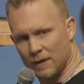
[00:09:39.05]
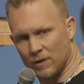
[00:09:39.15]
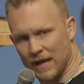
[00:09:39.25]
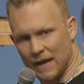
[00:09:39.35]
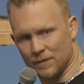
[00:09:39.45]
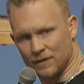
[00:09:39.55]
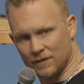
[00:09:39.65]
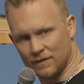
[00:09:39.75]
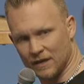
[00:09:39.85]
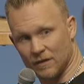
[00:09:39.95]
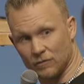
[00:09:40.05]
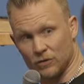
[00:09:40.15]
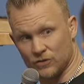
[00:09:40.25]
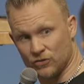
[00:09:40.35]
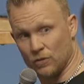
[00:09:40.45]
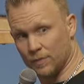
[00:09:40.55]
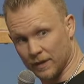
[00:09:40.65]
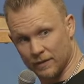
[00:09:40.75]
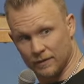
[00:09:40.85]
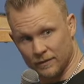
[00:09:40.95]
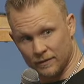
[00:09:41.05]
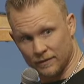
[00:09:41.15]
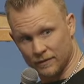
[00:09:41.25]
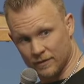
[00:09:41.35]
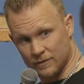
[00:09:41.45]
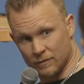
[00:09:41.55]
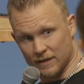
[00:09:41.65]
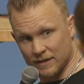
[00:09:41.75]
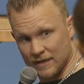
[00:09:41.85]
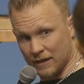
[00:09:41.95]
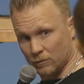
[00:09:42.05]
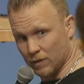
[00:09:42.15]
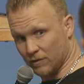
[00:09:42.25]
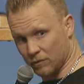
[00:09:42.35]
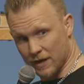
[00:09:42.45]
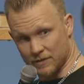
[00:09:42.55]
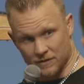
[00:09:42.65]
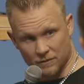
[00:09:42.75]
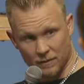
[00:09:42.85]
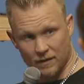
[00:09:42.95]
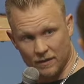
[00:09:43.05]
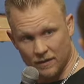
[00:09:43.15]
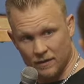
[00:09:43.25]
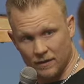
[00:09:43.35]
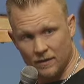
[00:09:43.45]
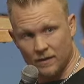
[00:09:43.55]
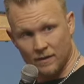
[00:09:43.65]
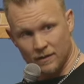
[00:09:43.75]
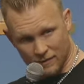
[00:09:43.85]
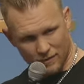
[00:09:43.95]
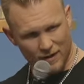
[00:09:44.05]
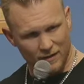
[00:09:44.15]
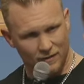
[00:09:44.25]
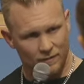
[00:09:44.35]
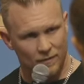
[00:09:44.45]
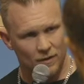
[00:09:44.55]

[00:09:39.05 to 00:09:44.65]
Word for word: And what happened? The devil looked stupid because he went and attacked one of the righteous men, right?